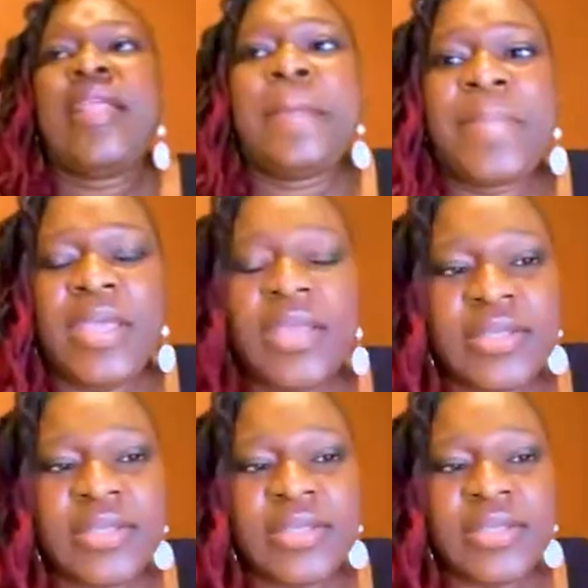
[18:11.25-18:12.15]
the
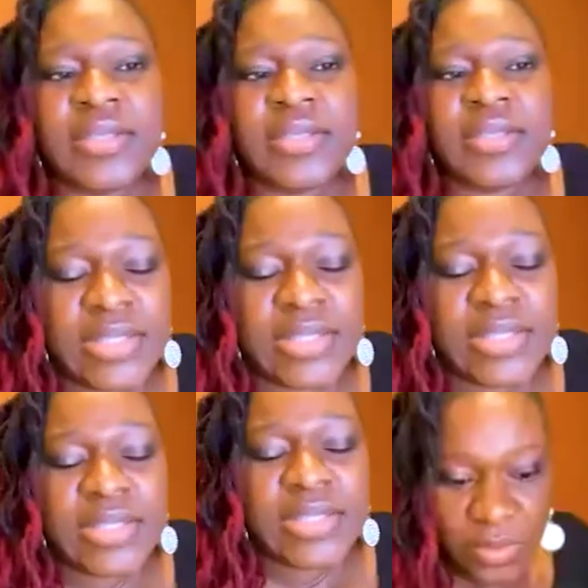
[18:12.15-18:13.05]
biggest thing
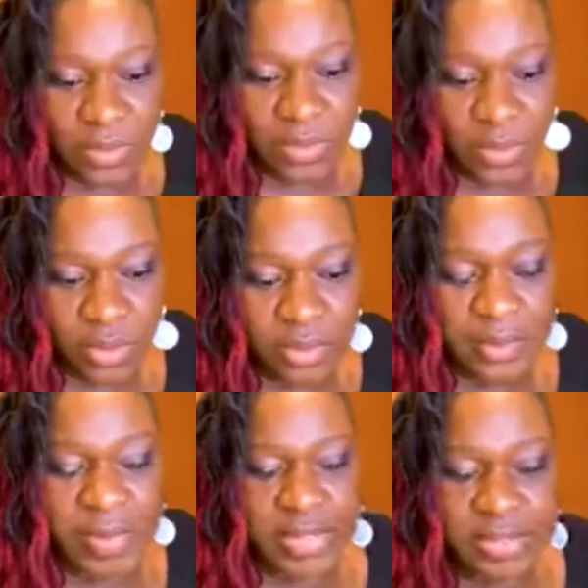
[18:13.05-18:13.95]
or
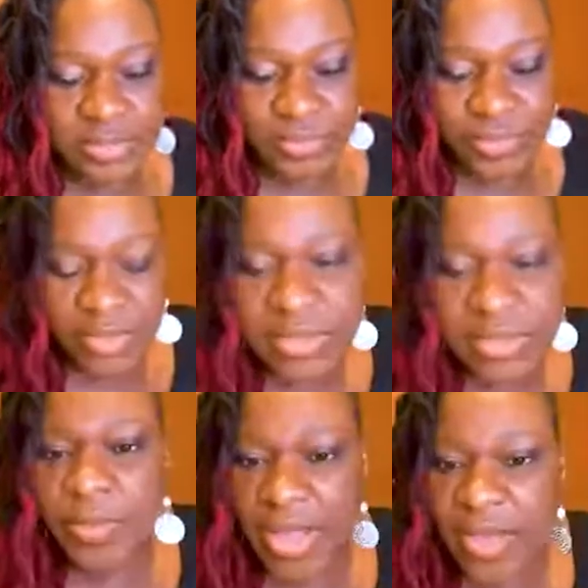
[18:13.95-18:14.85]
the biggest
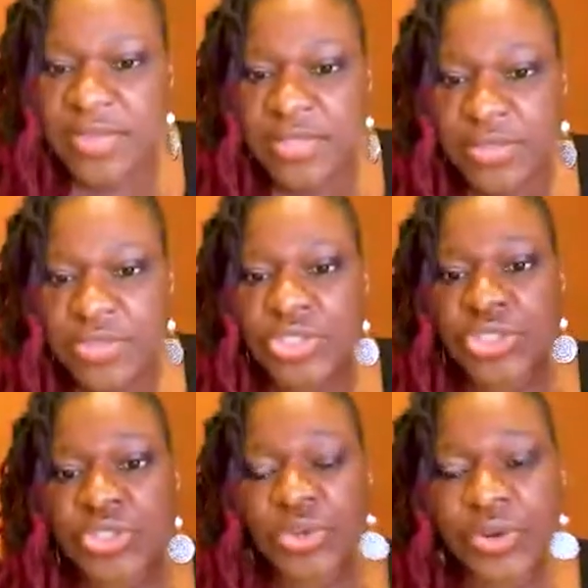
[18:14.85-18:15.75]
reason we're having such
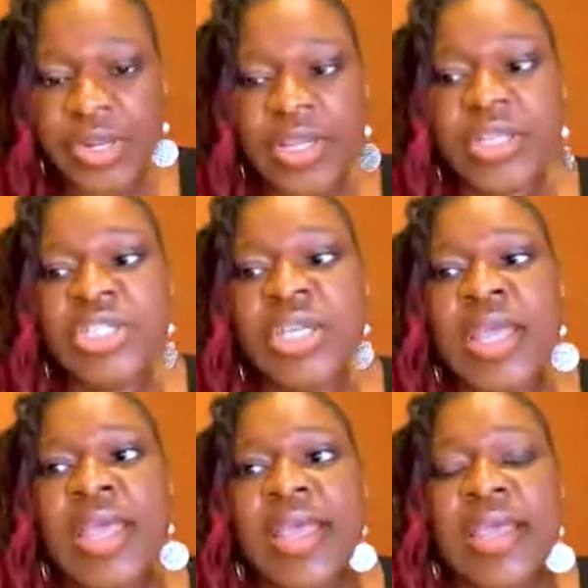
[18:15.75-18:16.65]
shortage
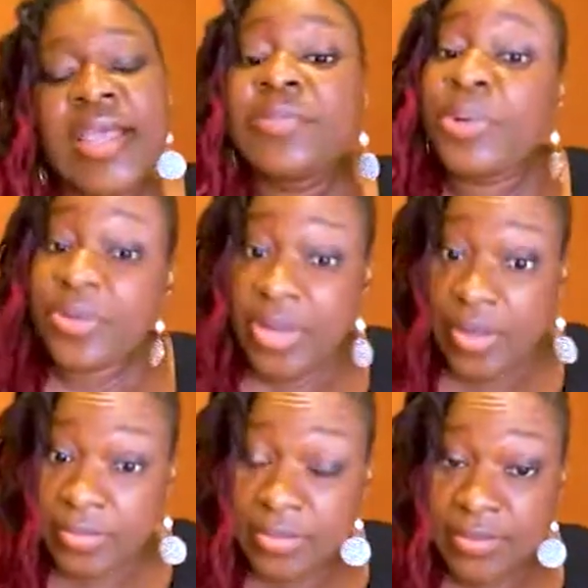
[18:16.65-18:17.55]
is
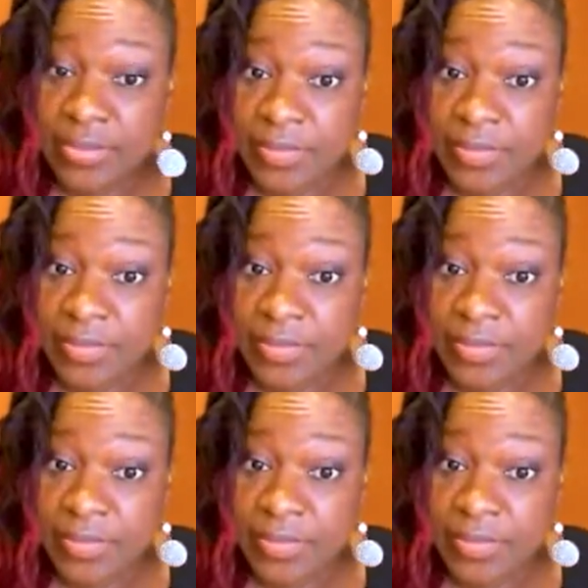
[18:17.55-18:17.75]
burnout,